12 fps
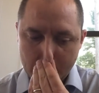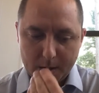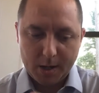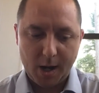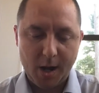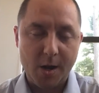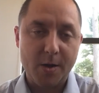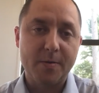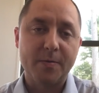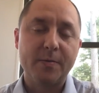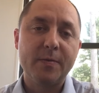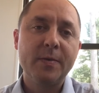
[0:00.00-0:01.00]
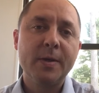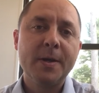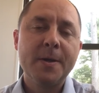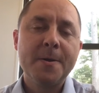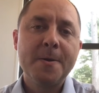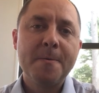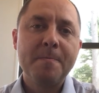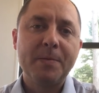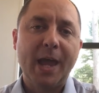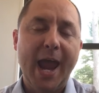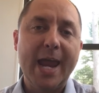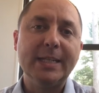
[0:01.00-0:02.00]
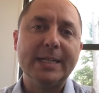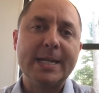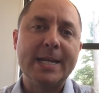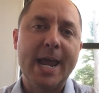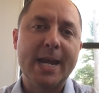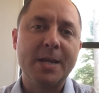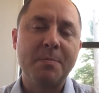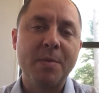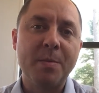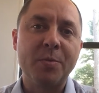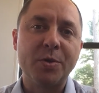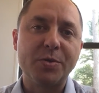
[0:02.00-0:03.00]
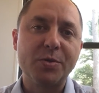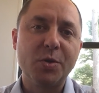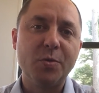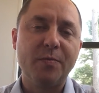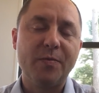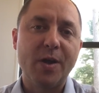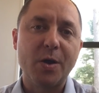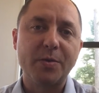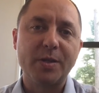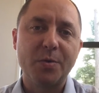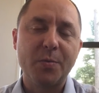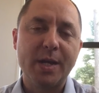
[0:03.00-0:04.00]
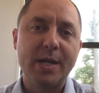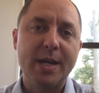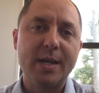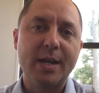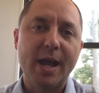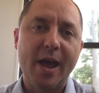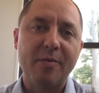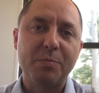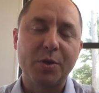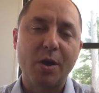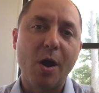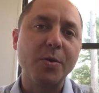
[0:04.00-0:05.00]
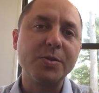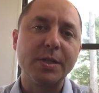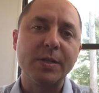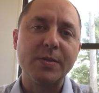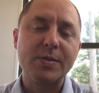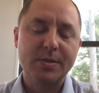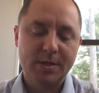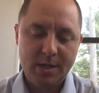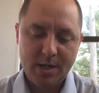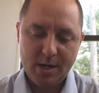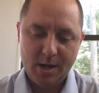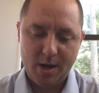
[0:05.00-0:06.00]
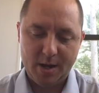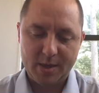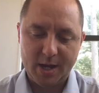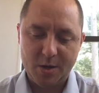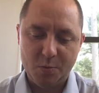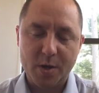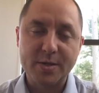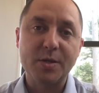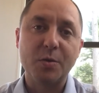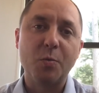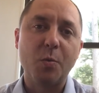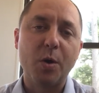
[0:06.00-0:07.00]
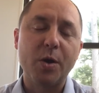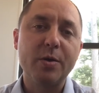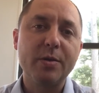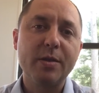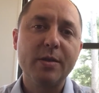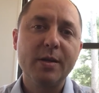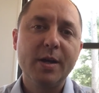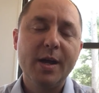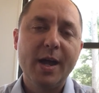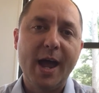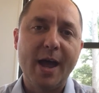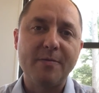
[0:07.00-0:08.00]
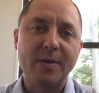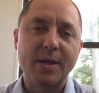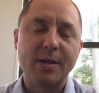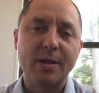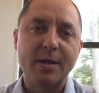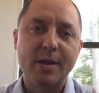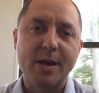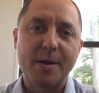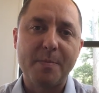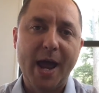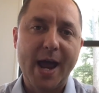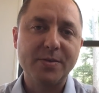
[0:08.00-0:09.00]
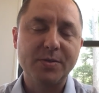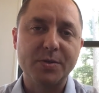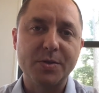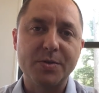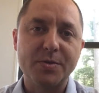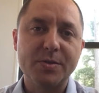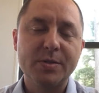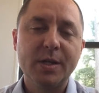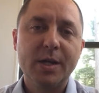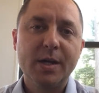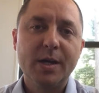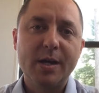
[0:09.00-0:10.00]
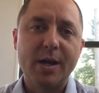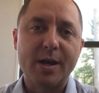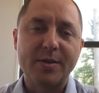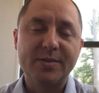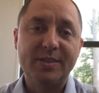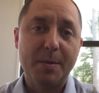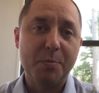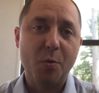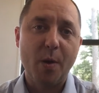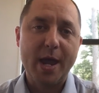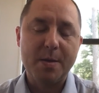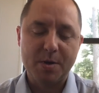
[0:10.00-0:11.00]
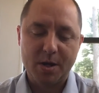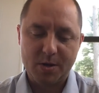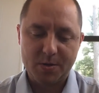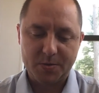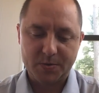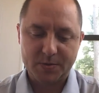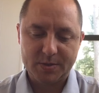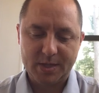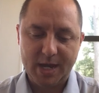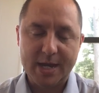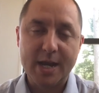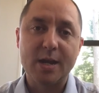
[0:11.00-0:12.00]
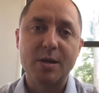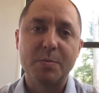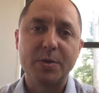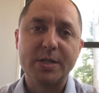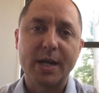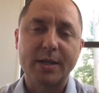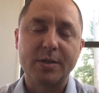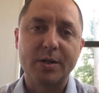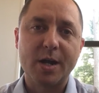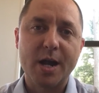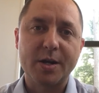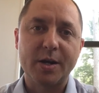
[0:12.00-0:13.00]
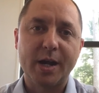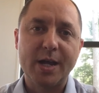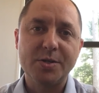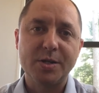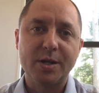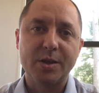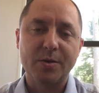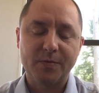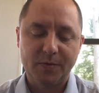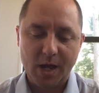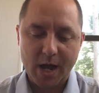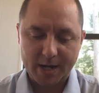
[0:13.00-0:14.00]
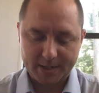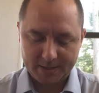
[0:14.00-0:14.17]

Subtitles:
of alienating members who felt that we needed to have precautions, that it wasn't worth having pastors step away because they needed to protect their congregation and their flock.